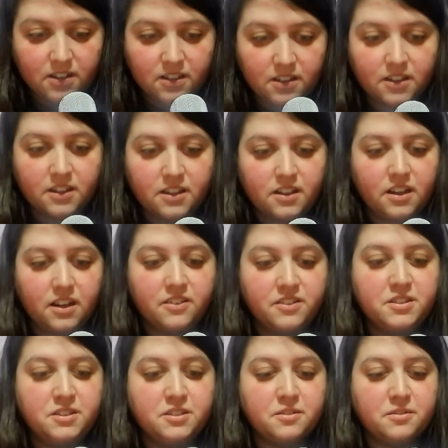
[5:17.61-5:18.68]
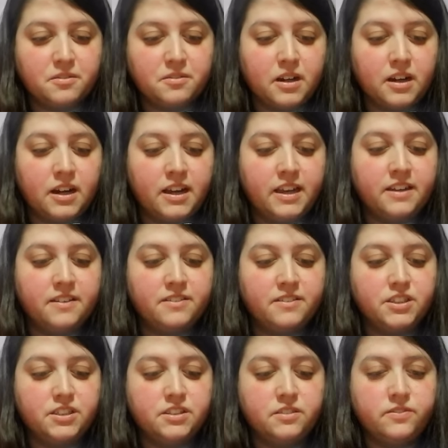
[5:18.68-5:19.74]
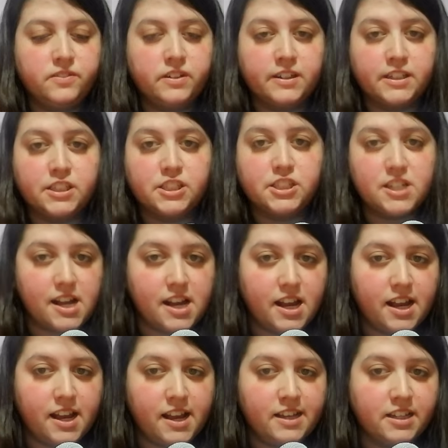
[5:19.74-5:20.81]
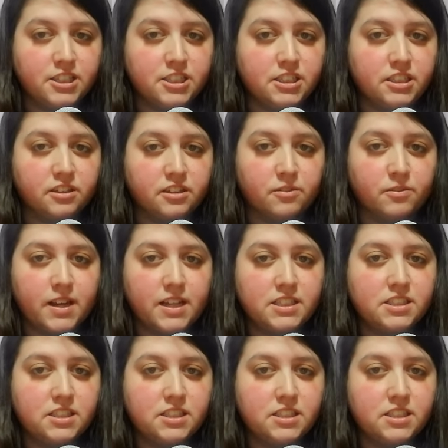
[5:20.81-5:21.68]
I wonder why, if she's very shy, is she a rescue?